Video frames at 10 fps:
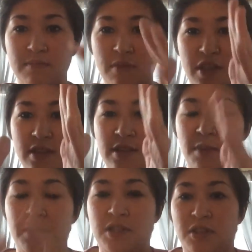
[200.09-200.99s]
thins
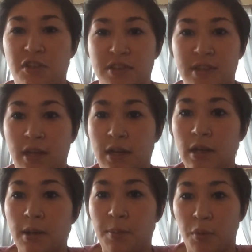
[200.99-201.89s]
up into just like
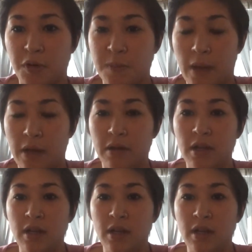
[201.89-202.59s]
a pour spout.